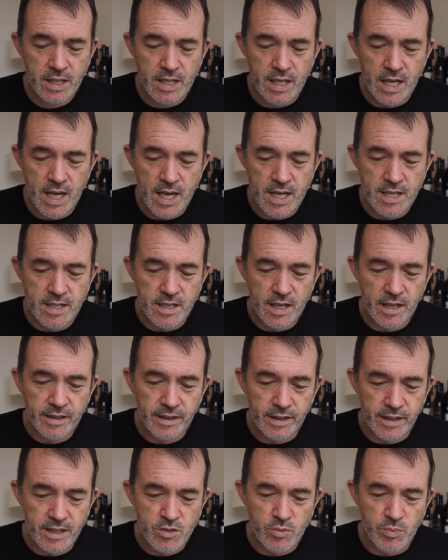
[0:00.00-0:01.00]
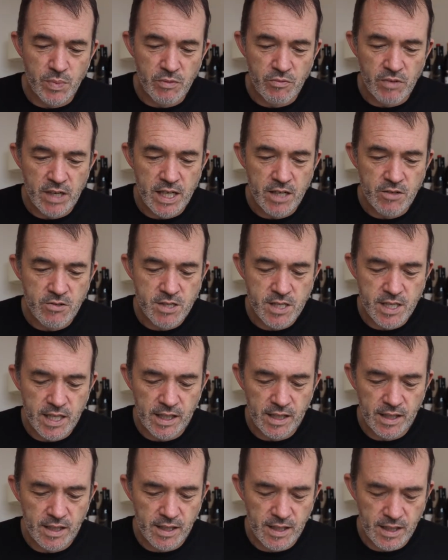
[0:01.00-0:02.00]
And I think this will be really
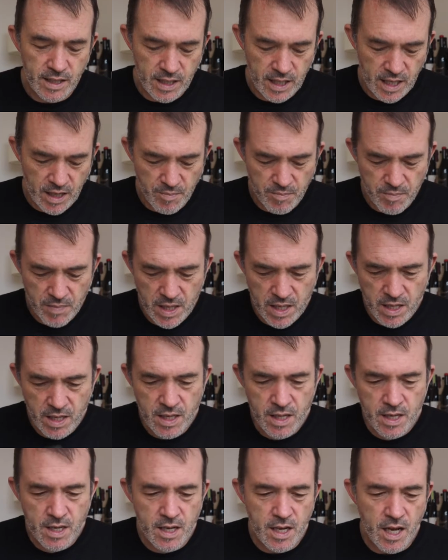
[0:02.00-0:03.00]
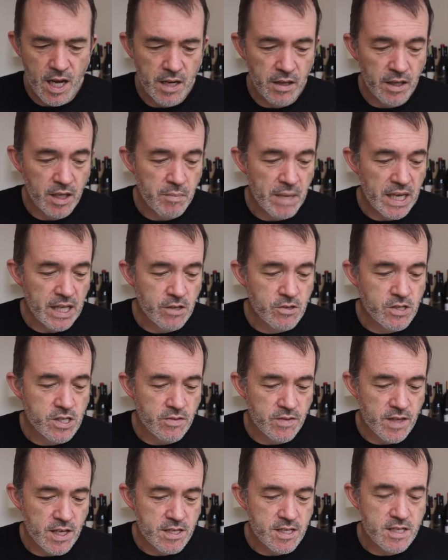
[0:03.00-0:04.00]
interesting. And I'm going to make use
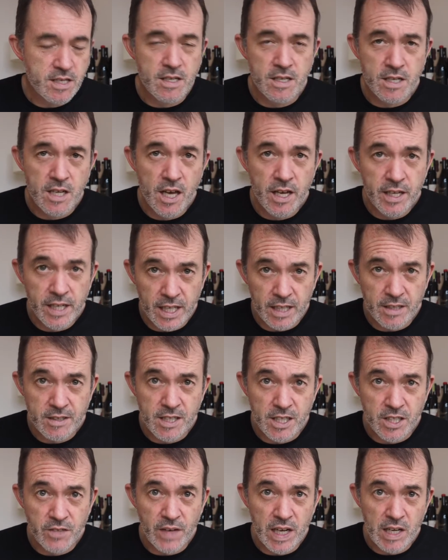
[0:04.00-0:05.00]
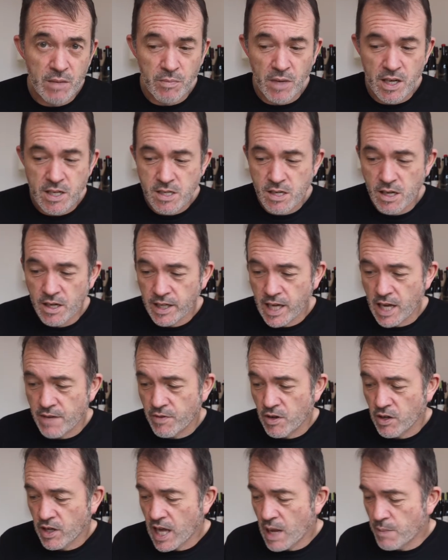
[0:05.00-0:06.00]
of this, learning to develop my sake
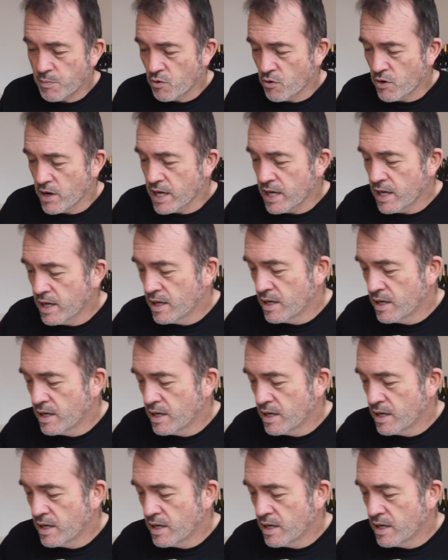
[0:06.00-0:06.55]
vocabulary.